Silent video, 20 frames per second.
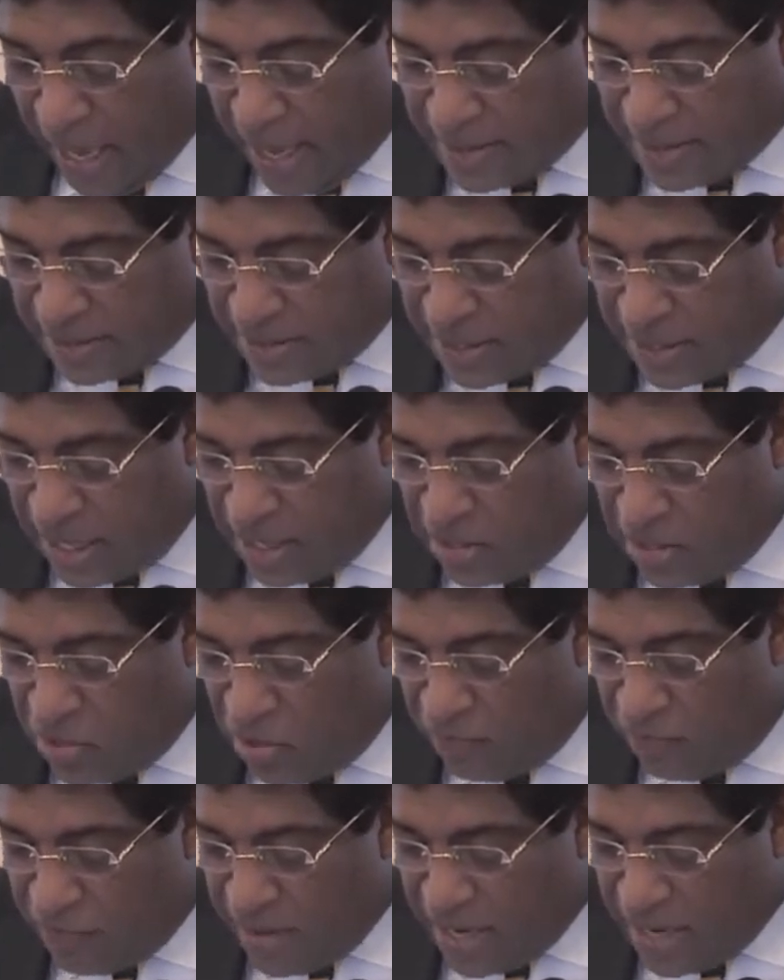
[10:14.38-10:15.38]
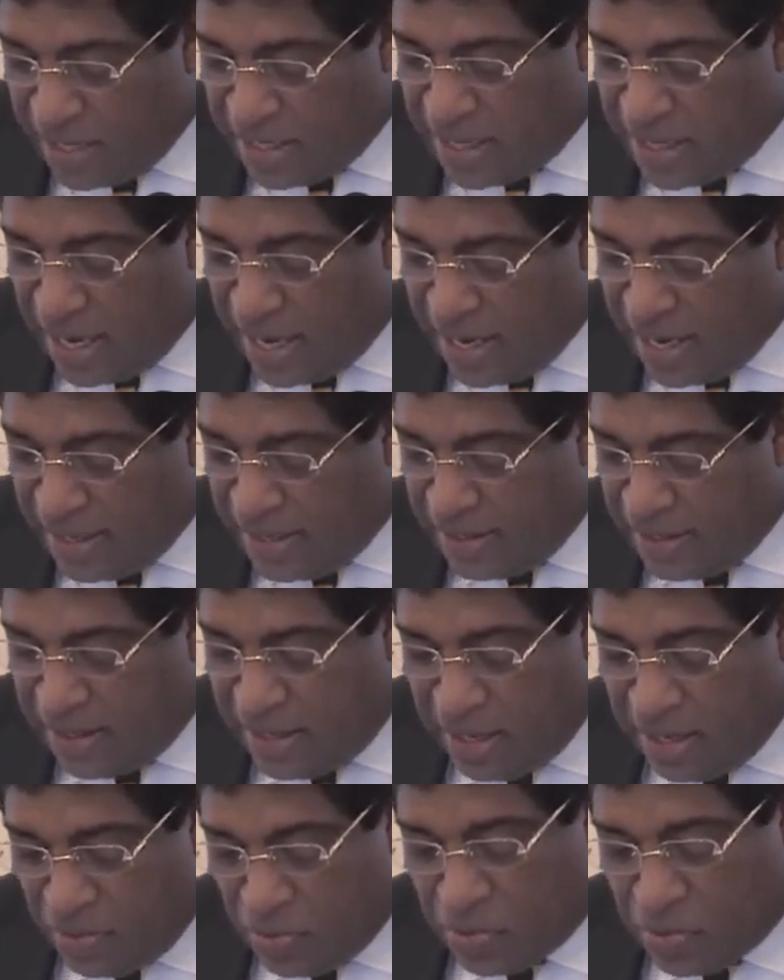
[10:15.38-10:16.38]
As a center of entire
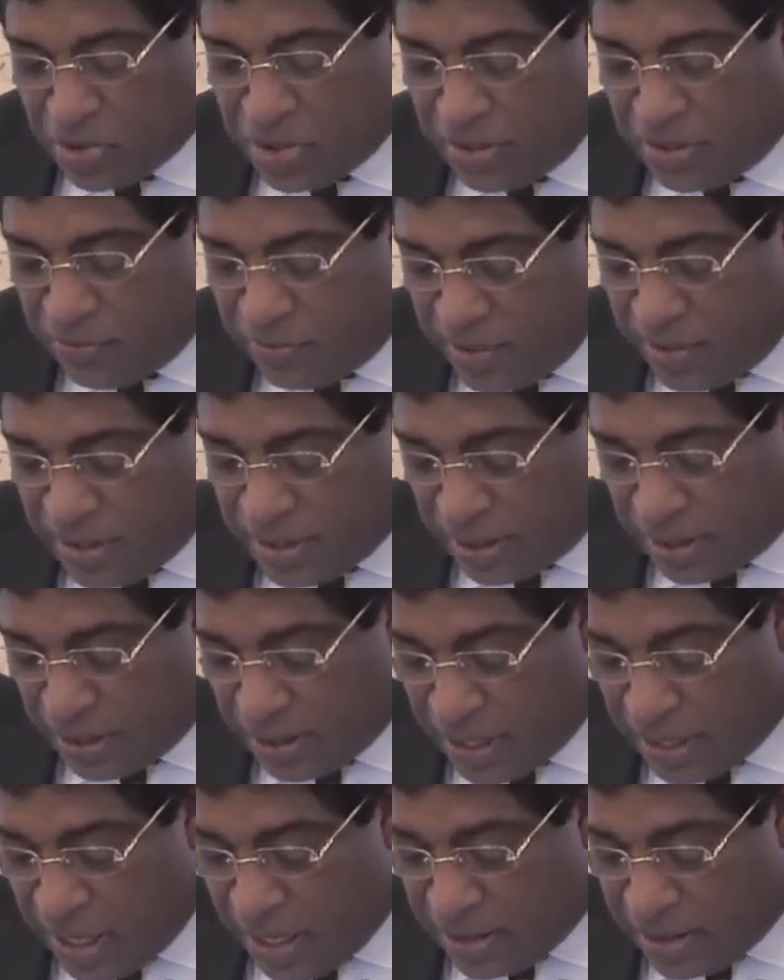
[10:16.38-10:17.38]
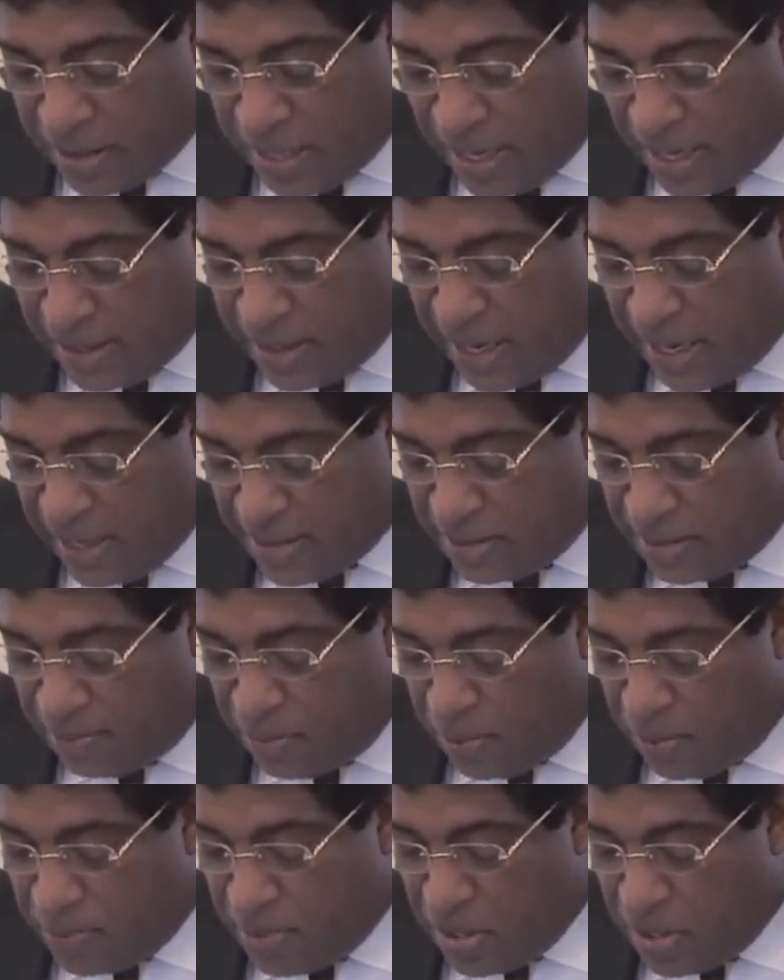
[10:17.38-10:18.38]
India Ocean region that has a
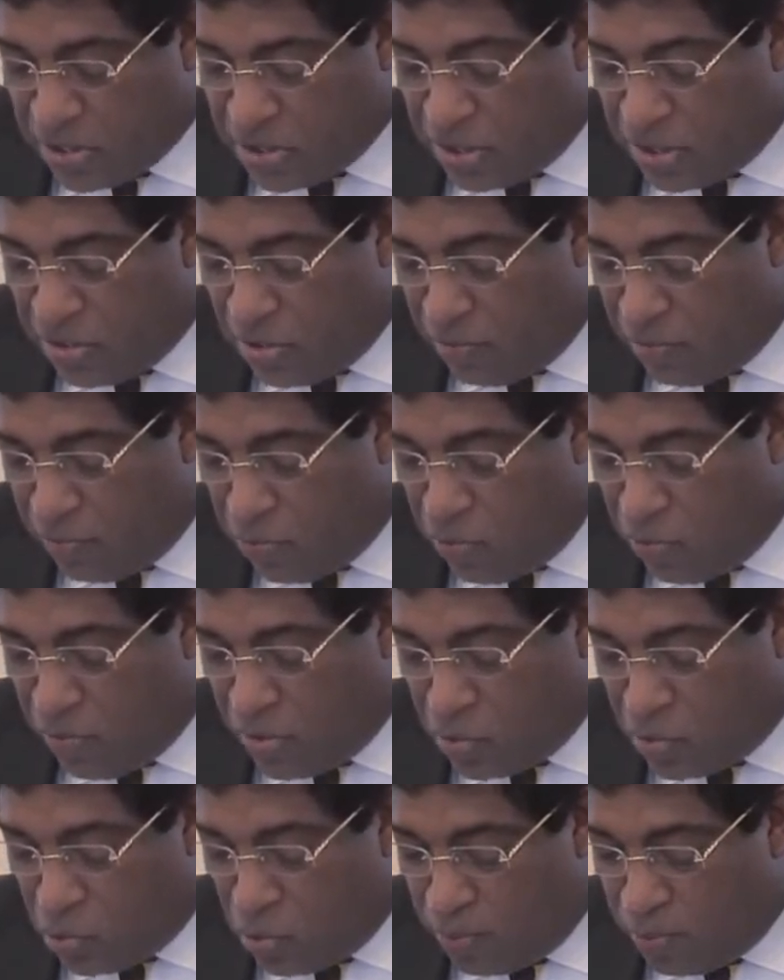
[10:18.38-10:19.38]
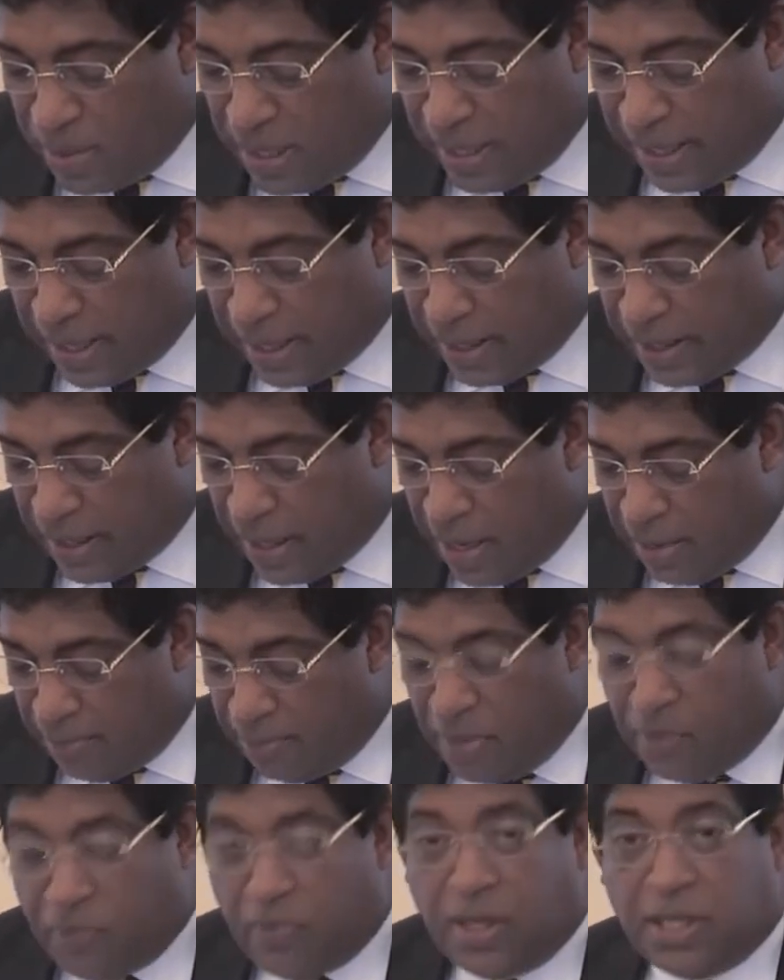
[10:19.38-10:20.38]
population of over 2 billion
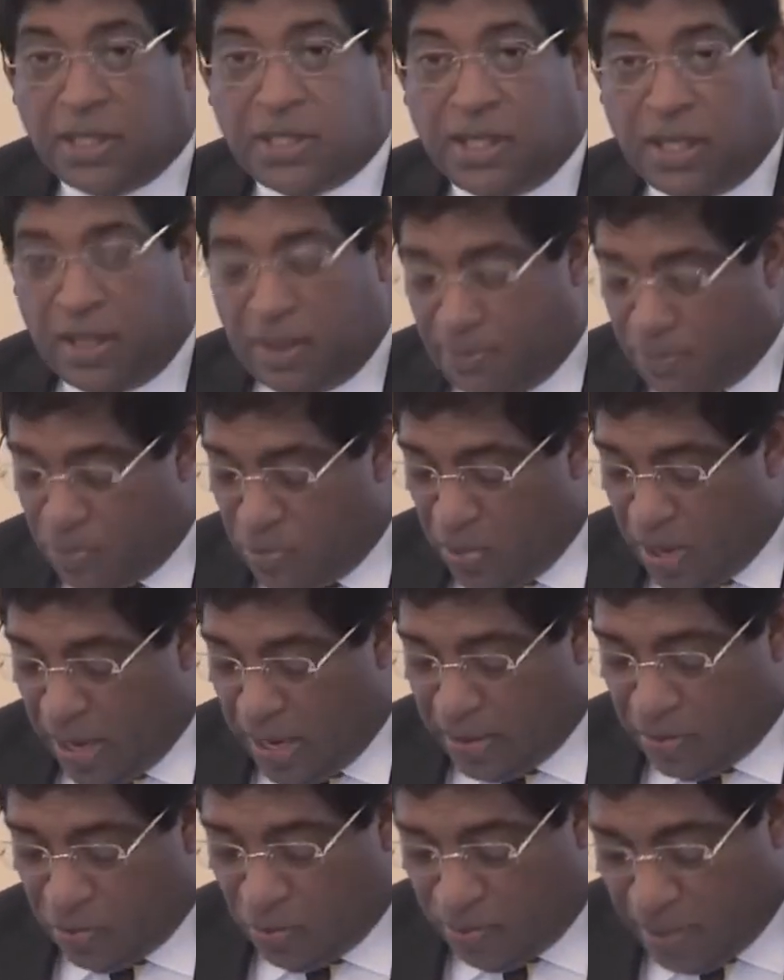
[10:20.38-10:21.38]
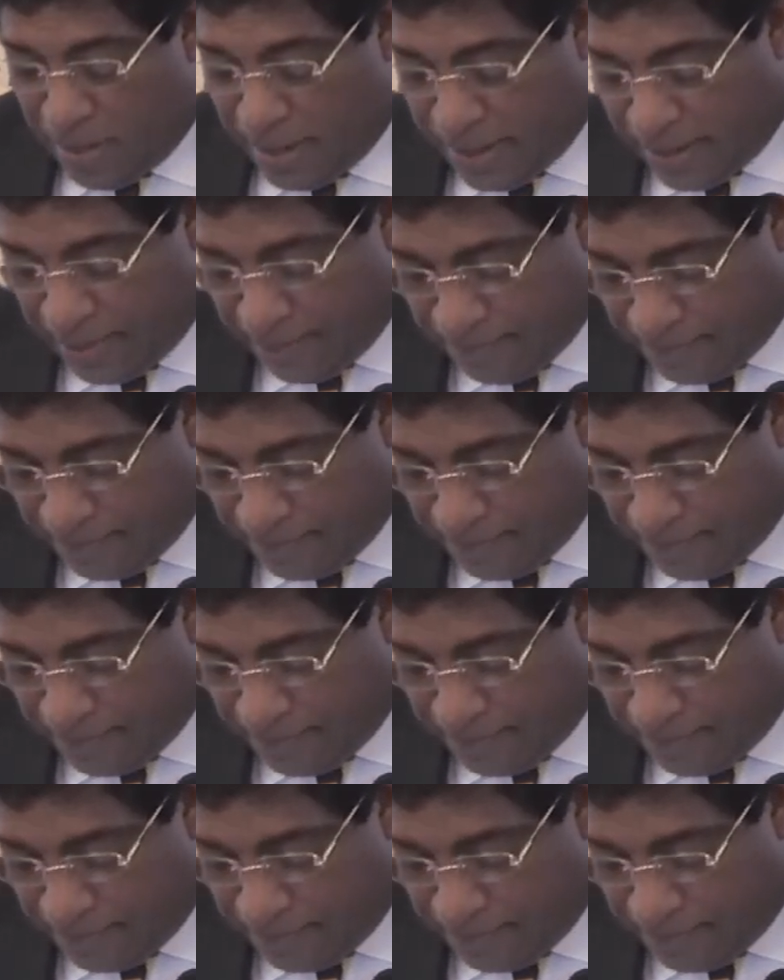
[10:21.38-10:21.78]
between Singapore and Dubai.